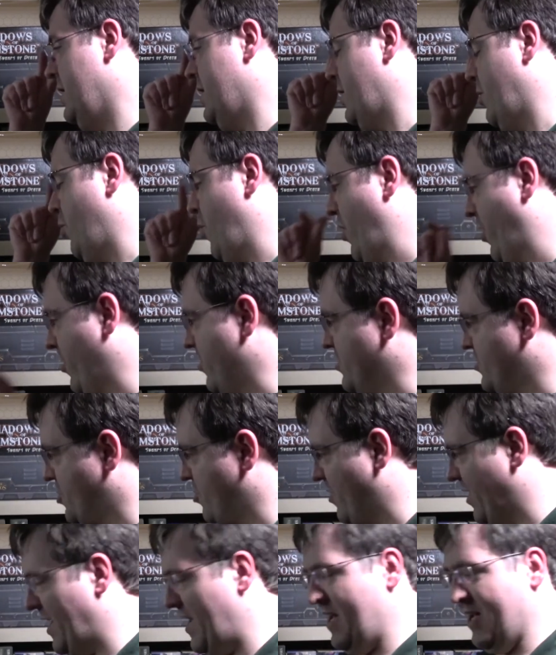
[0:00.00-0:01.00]
The workers
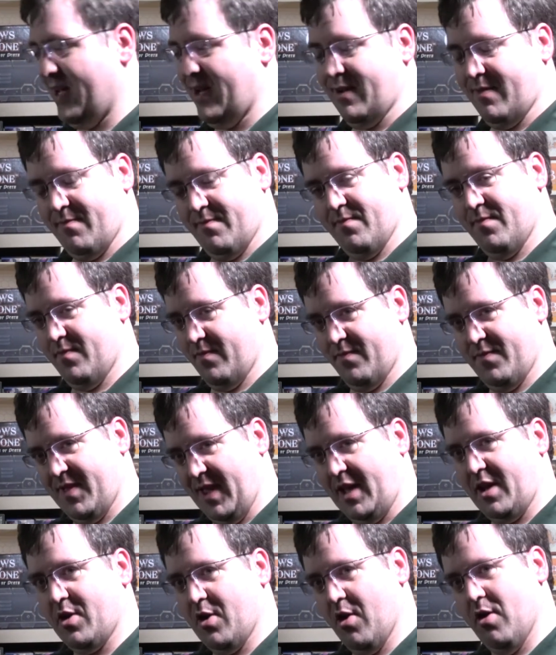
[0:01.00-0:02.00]
are, again,
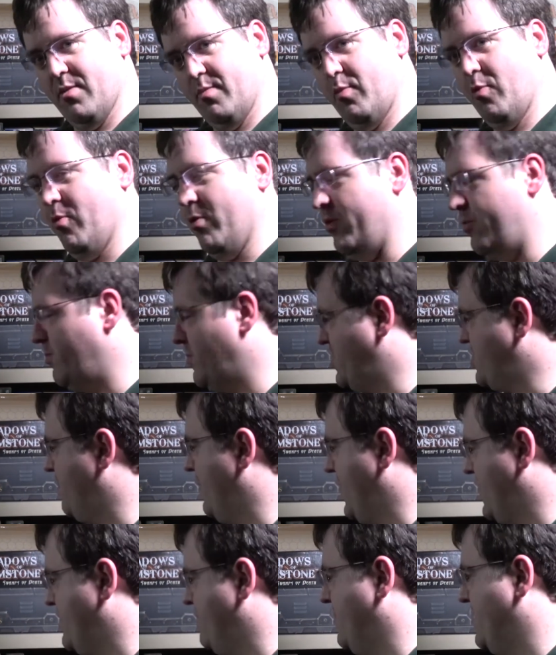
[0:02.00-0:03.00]
thick cardboard, which
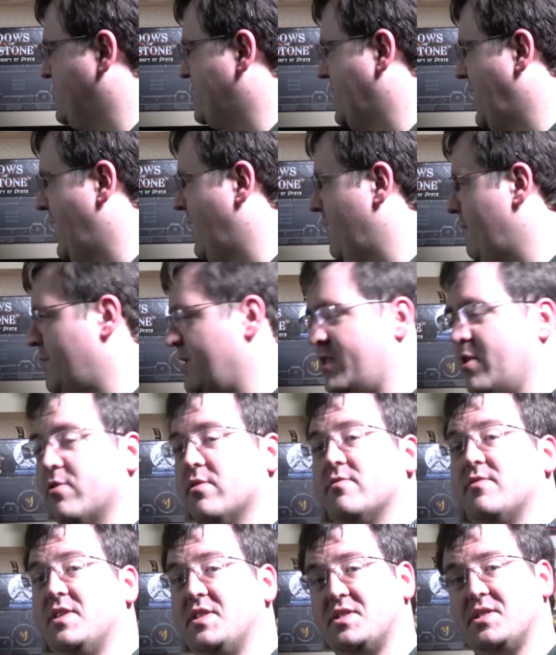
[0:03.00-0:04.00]
makes me sad, but
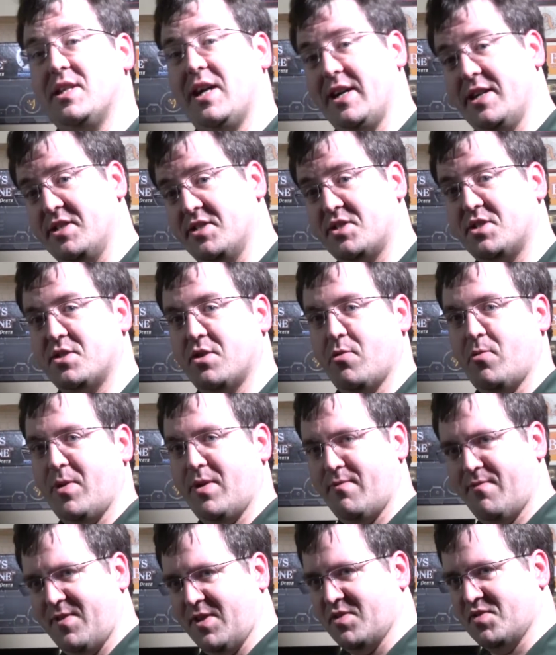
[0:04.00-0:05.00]
they're at least dice, so
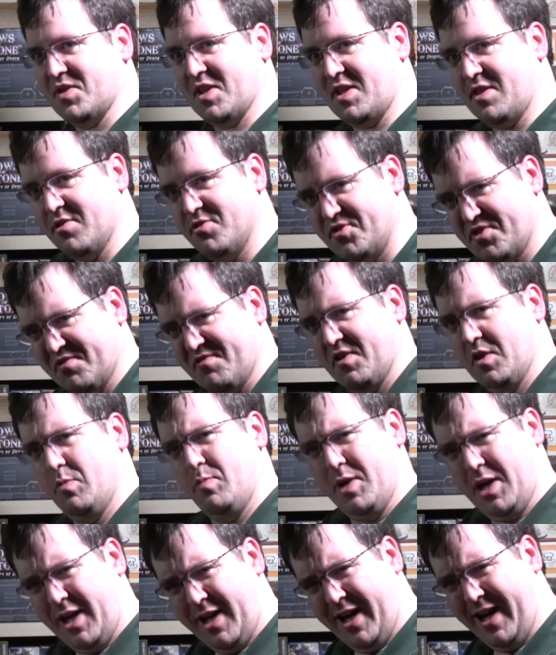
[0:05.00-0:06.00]
it feels like there's a little
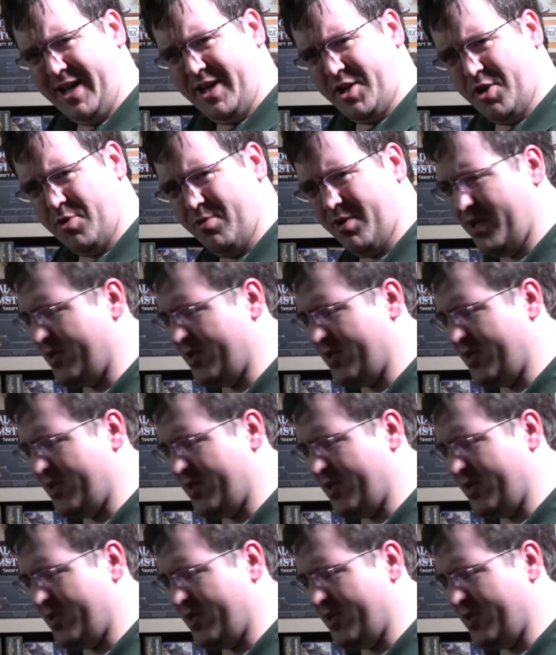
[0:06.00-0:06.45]
bit of height to